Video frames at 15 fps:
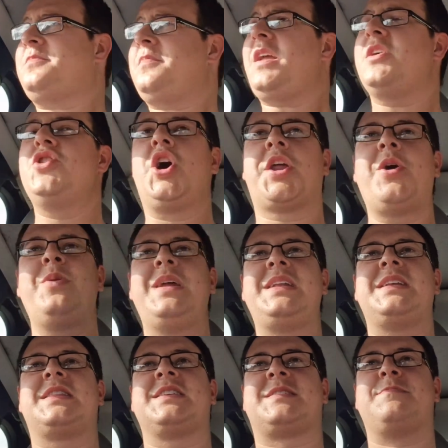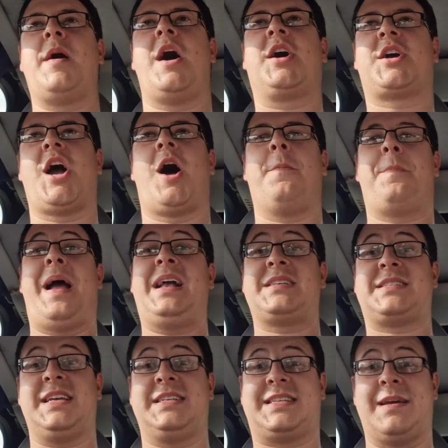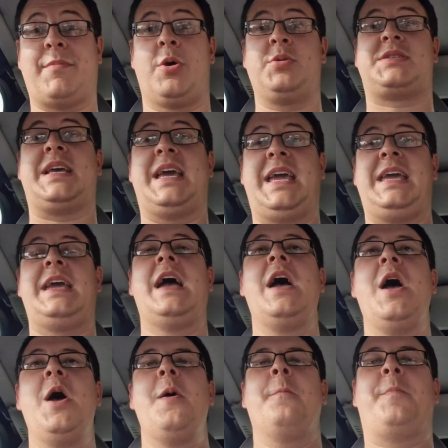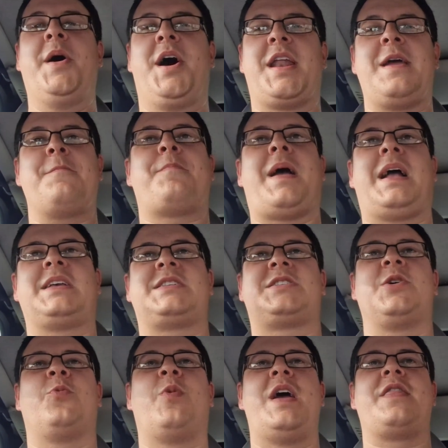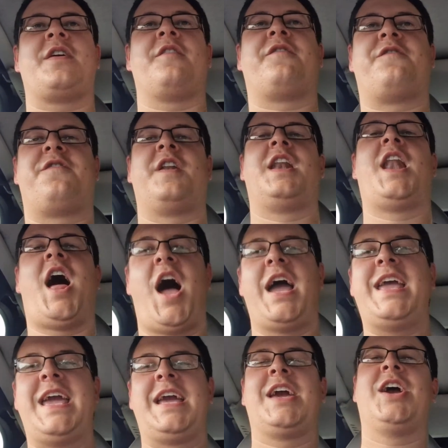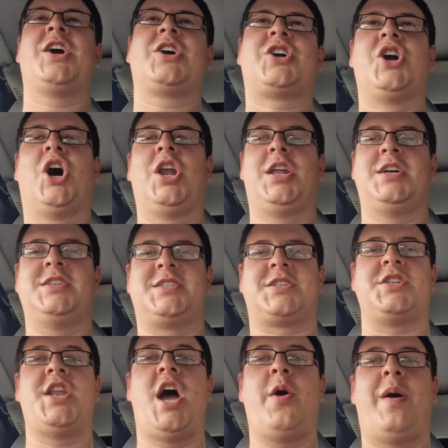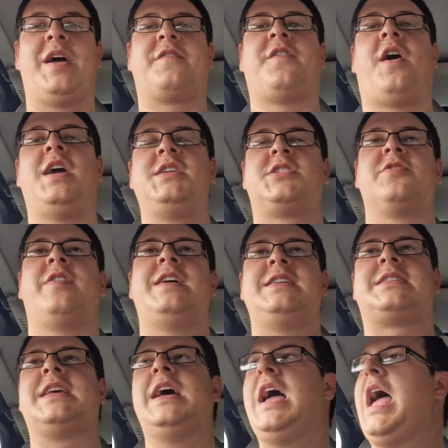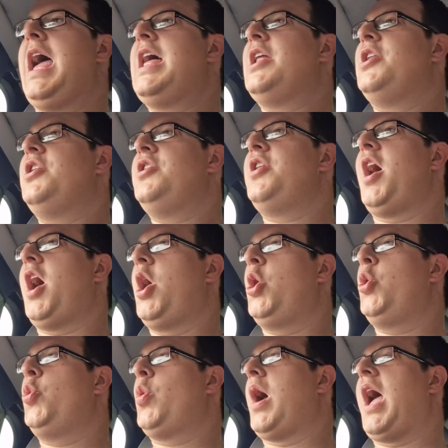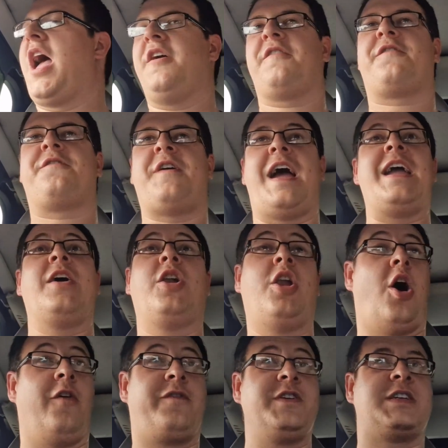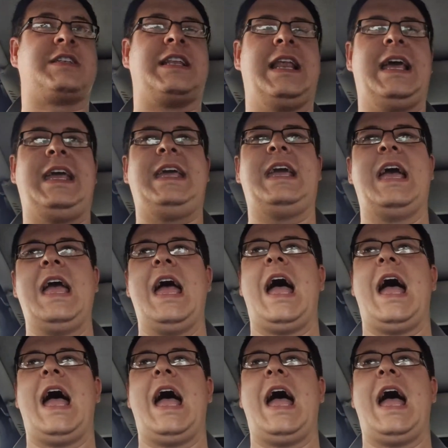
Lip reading: not only did the smart car pass its MOT, but it passed with flying colours. No advisories, no fail obviously,